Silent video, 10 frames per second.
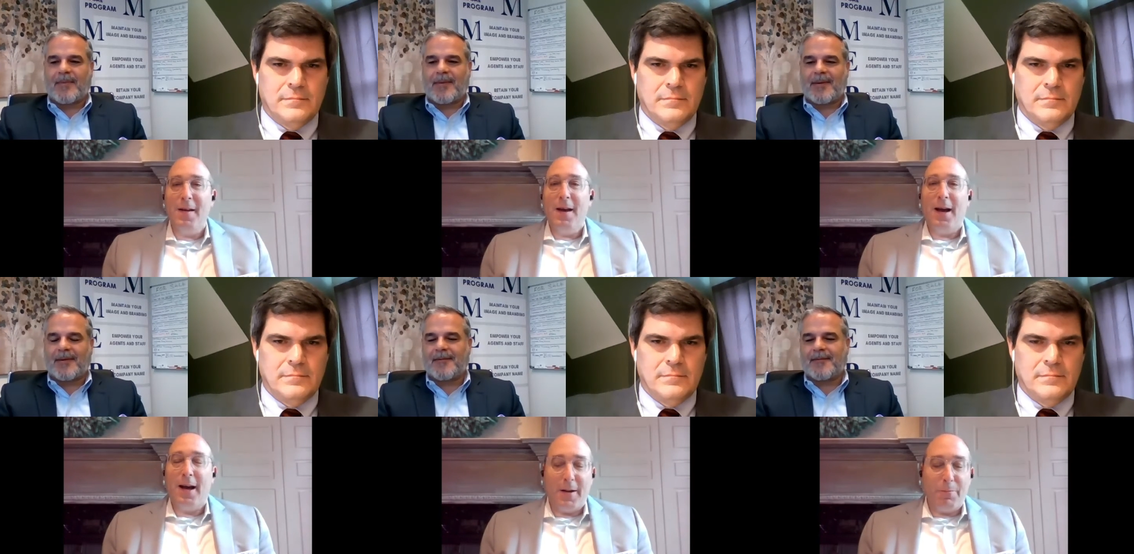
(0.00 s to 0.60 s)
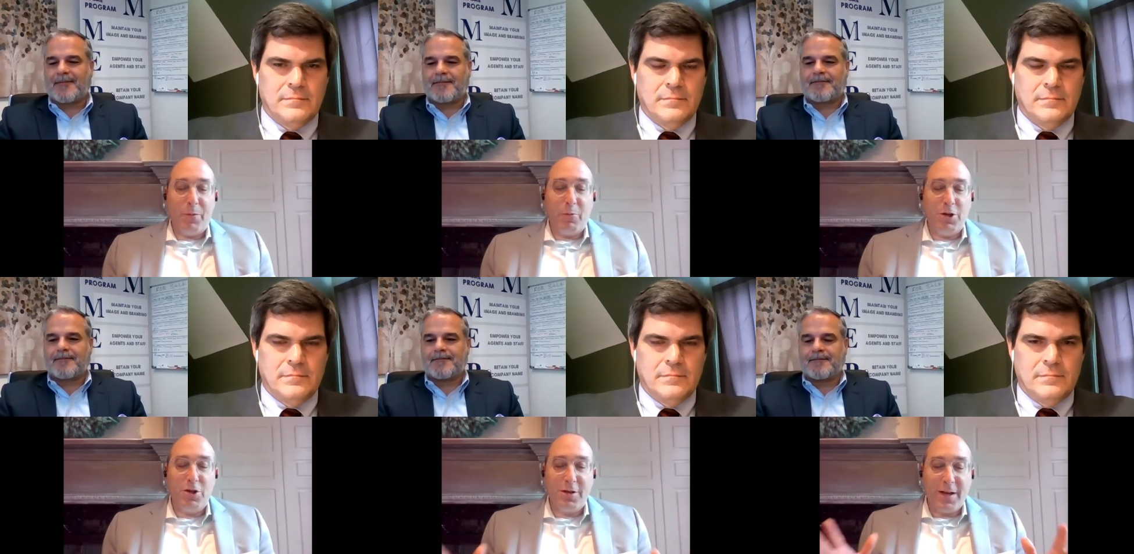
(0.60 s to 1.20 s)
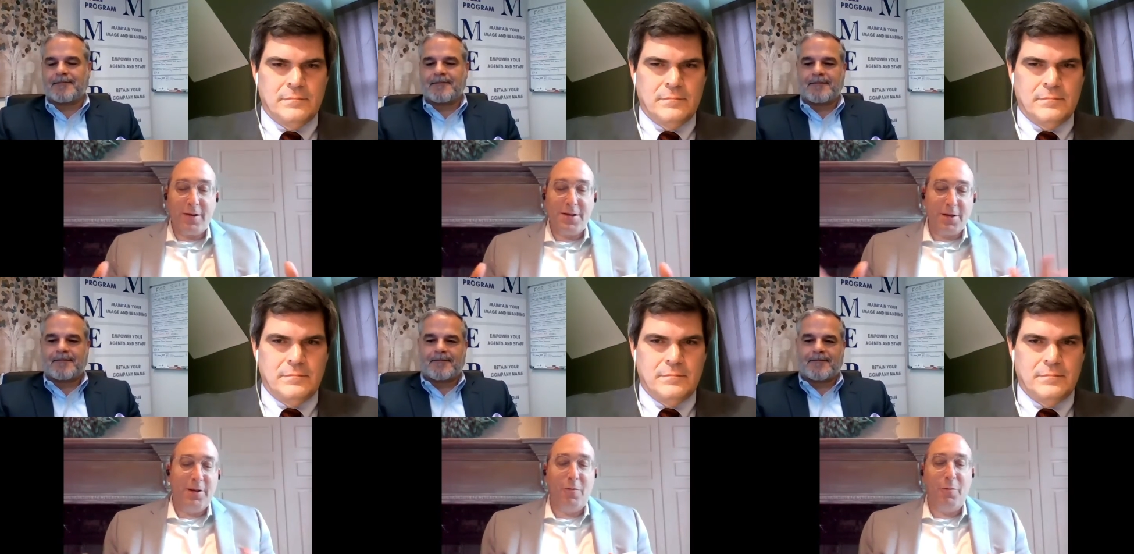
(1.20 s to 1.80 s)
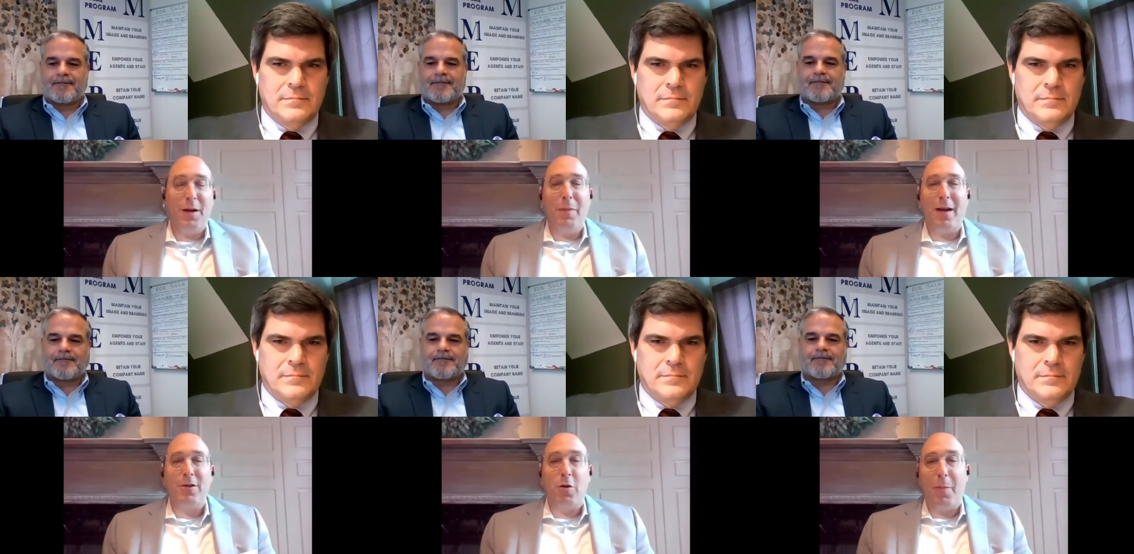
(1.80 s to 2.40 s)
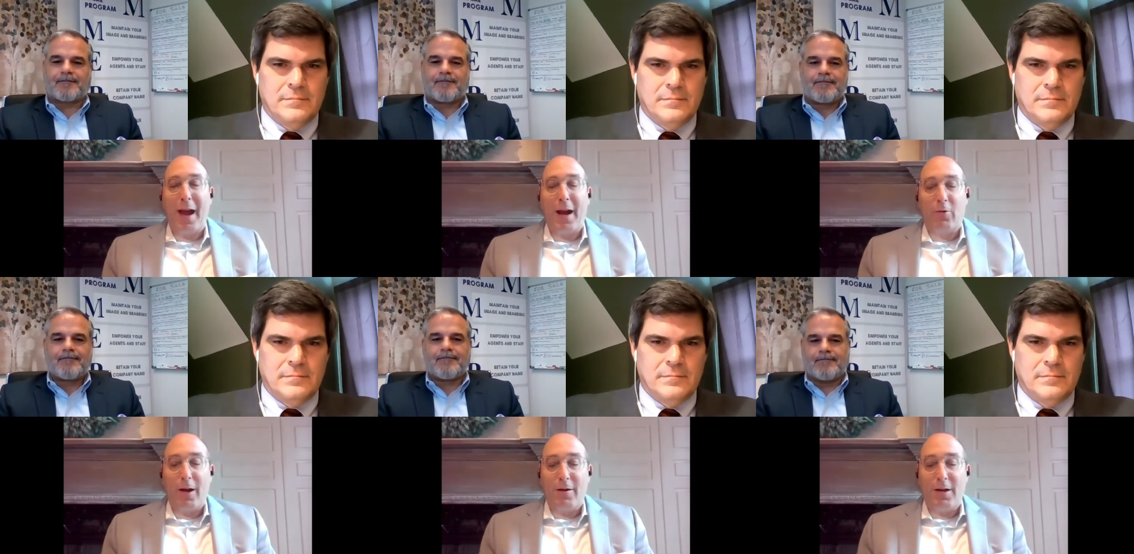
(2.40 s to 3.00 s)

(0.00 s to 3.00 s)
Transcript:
Speaker 1: Um, would you tell us a little bit about your background